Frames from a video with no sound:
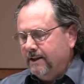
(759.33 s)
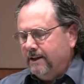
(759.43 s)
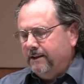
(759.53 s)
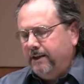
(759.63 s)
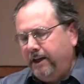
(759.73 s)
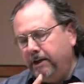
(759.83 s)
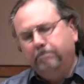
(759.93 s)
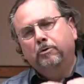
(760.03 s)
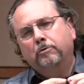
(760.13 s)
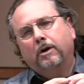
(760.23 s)
The
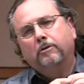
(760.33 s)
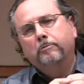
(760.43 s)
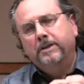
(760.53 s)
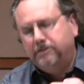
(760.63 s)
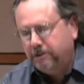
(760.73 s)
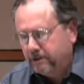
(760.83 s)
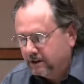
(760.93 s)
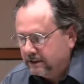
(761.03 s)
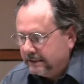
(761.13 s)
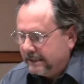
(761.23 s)
Hebrew
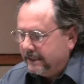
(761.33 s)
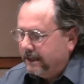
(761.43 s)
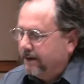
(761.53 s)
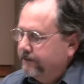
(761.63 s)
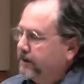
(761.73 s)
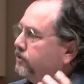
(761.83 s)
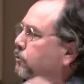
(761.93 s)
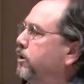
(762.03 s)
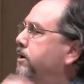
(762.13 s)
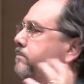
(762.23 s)
original of this
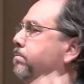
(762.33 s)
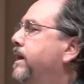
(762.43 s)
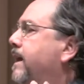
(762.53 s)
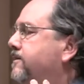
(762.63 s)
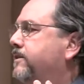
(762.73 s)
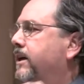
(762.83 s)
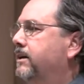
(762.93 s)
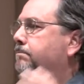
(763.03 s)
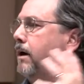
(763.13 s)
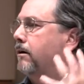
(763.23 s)
word
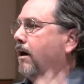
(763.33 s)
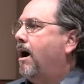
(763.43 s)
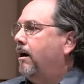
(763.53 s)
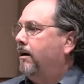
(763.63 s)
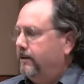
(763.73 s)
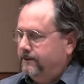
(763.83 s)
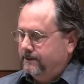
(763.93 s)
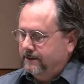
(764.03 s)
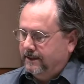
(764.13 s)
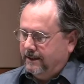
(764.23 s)
blessing, barach,
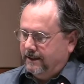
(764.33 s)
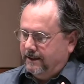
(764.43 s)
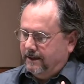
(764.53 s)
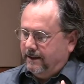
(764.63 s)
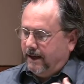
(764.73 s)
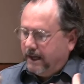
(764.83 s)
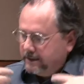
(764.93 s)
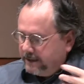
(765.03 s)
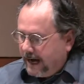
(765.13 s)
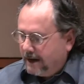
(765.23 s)

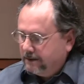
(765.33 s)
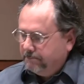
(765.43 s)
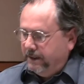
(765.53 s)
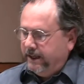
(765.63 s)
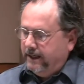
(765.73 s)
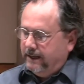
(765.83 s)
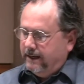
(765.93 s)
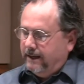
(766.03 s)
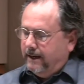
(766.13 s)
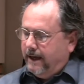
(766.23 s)
undoubtedly
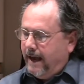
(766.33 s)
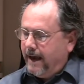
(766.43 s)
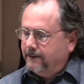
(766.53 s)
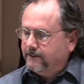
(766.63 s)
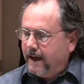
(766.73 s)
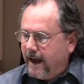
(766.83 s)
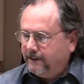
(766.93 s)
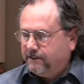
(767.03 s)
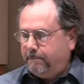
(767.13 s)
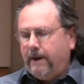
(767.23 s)
has
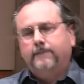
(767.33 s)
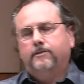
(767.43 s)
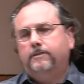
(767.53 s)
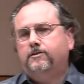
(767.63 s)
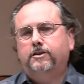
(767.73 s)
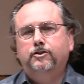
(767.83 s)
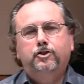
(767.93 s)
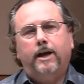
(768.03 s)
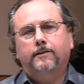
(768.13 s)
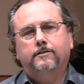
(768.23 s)
aspects that
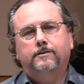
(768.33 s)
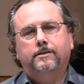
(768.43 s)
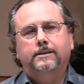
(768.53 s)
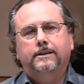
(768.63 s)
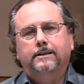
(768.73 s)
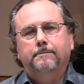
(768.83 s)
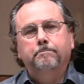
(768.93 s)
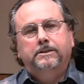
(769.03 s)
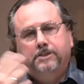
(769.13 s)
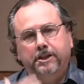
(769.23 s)
suggest
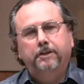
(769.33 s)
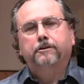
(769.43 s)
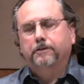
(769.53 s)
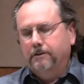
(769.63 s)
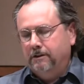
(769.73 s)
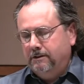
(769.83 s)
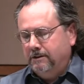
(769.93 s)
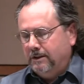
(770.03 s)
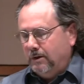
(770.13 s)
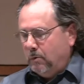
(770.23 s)
material
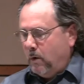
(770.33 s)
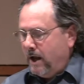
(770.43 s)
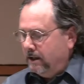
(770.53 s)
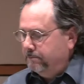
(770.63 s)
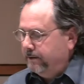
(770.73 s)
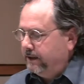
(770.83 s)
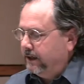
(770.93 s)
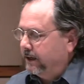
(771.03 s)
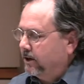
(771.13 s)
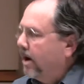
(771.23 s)
well
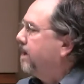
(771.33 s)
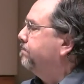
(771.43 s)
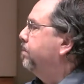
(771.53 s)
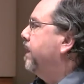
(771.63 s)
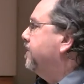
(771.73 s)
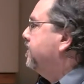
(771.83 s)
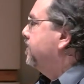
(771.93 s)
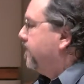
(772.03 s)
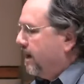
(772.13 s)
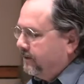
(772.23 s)
being. God
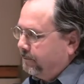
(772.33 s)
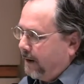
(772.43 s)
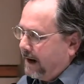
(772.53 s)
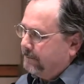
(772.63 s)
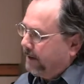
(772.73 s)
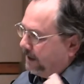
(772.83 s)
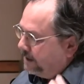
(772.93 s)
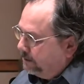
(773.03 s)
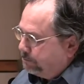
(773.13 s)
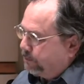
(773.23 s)
blesses us by
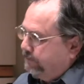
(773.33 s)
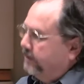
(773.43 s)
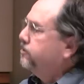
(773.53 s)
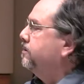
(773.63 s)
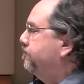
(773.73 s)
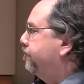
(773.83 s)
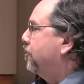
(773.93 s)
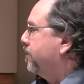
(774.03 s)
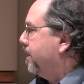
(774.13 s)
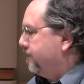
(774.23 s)
making provision
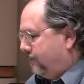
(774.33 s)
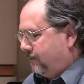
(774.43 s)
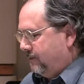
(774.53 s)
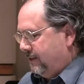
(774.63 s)
for us.